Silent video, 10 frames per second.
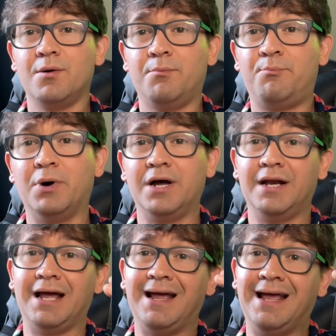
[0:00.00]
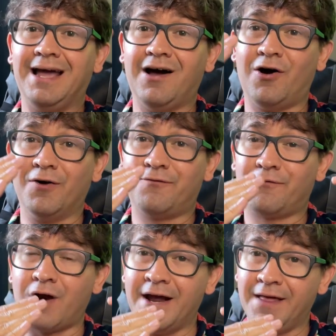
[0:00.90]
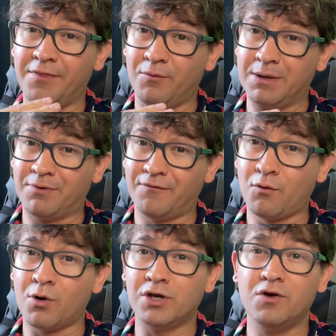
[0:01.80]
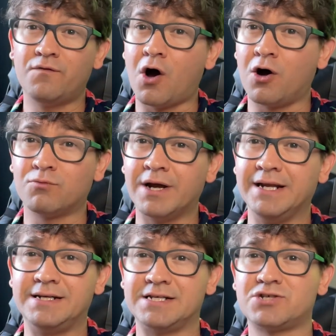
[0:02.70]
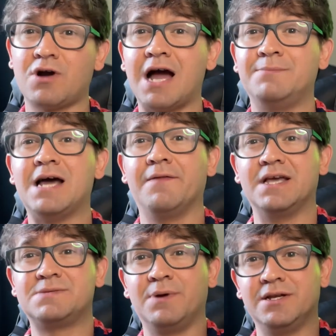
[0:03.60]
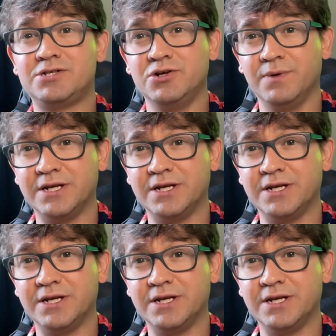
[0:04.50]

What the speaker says: But on Friday the week before, you've already described how they spent 2 weeks